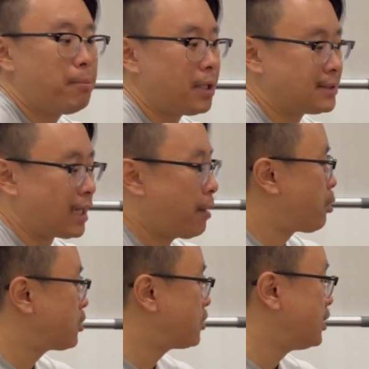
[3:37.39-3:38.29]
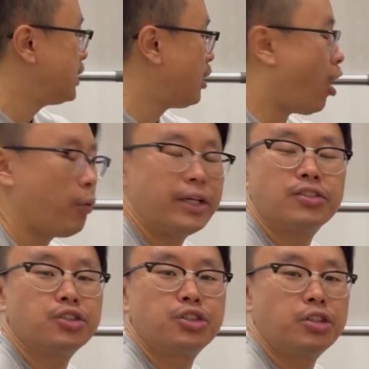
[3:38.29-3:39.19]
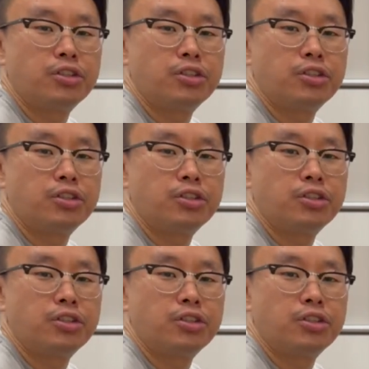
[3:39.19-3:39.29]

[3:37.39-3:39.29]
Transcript: but I personally always